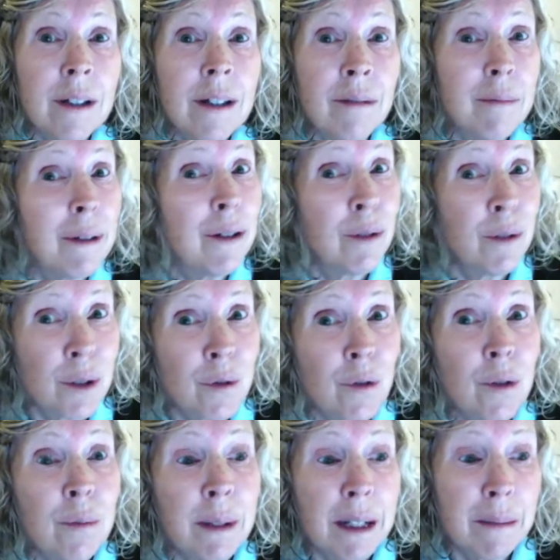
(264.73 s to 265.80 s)
They've been used for
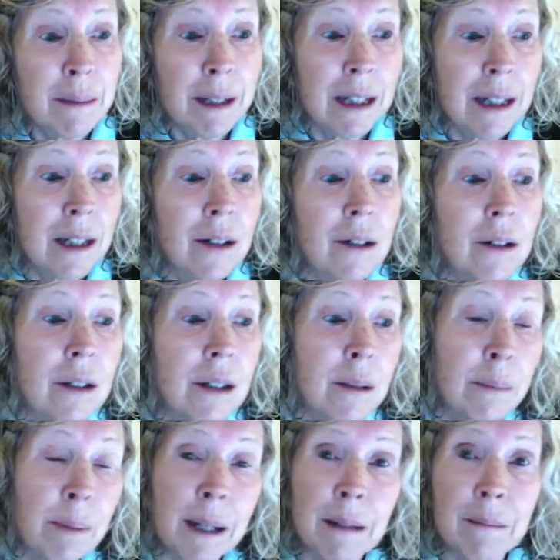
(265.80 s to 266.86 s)
many years
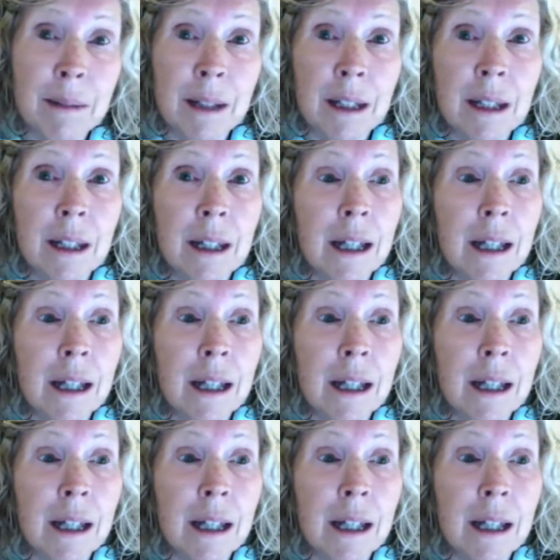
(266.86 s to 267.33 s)
by me,